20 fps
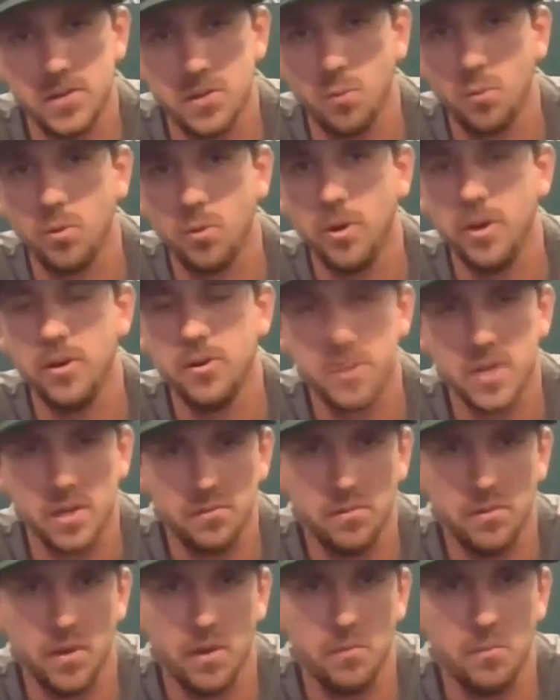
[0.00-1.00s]
The Warriors
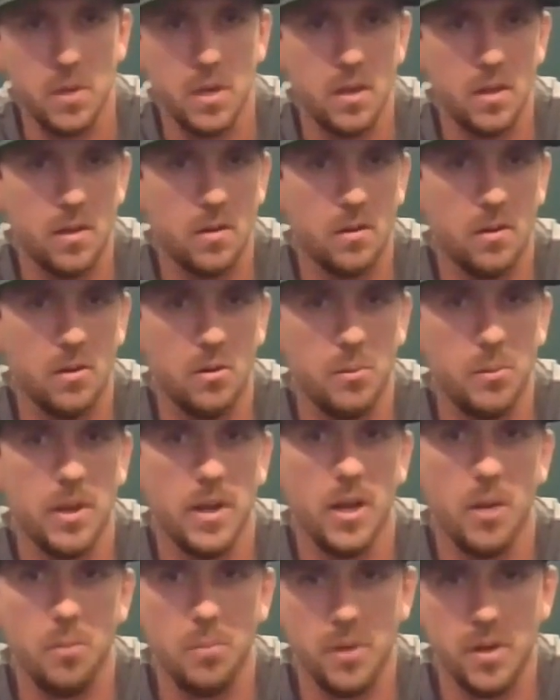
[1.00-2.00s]
have, have been in there a little bit
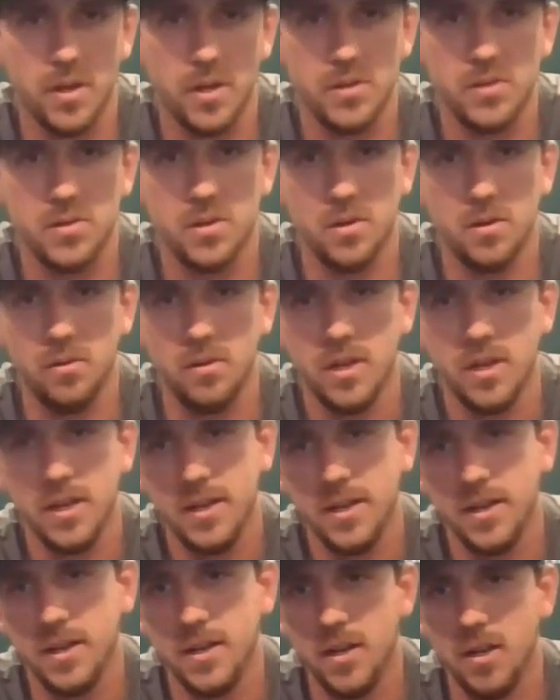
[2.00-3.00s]
helping us. So
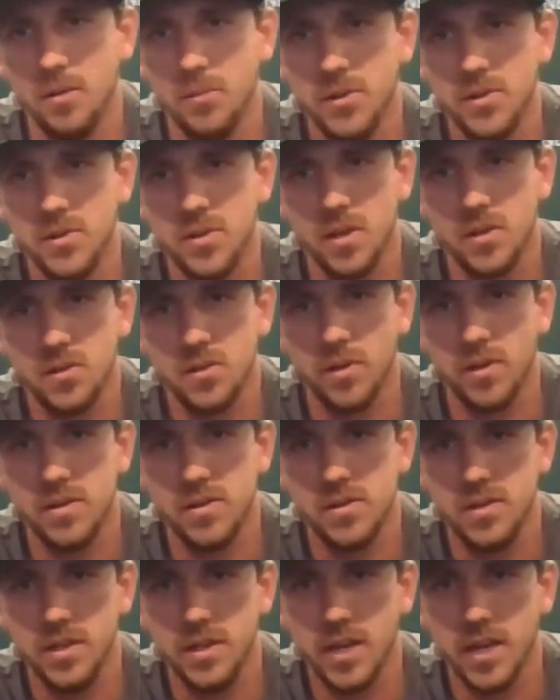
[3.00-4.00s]
um, it's it's great to
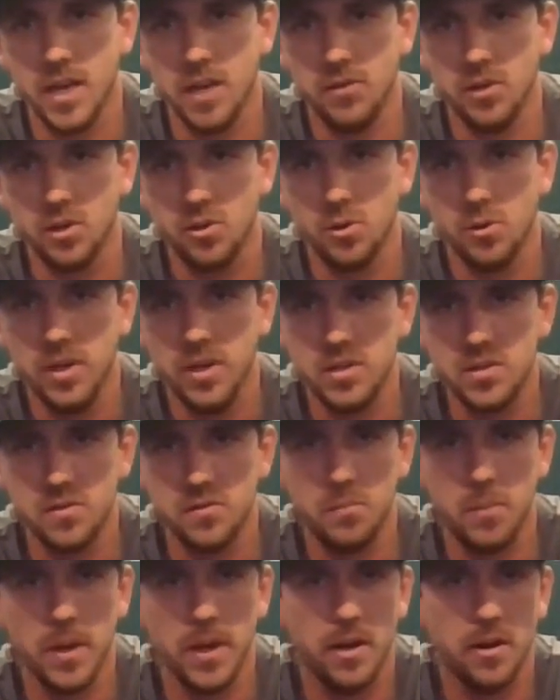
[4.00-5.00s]
see kind of a
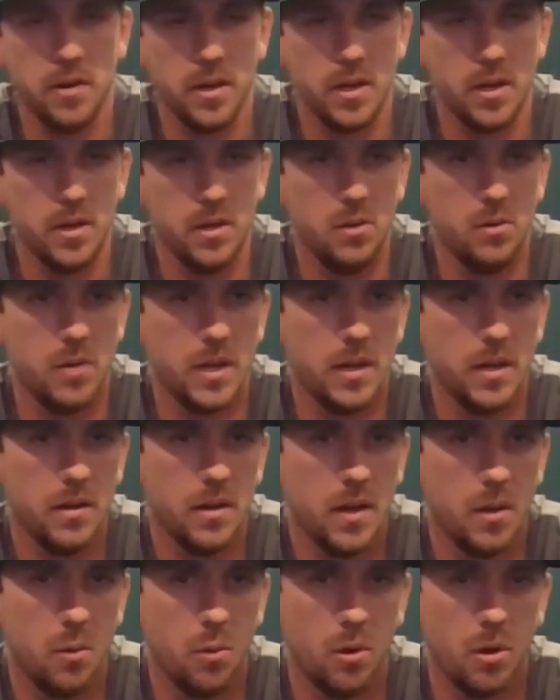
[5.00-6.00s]
cohesive Bay Area unit
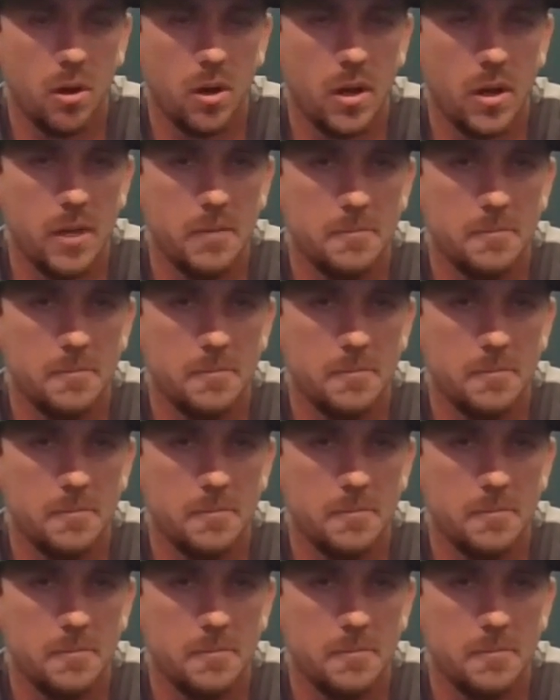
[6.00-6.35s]
uh, working on it.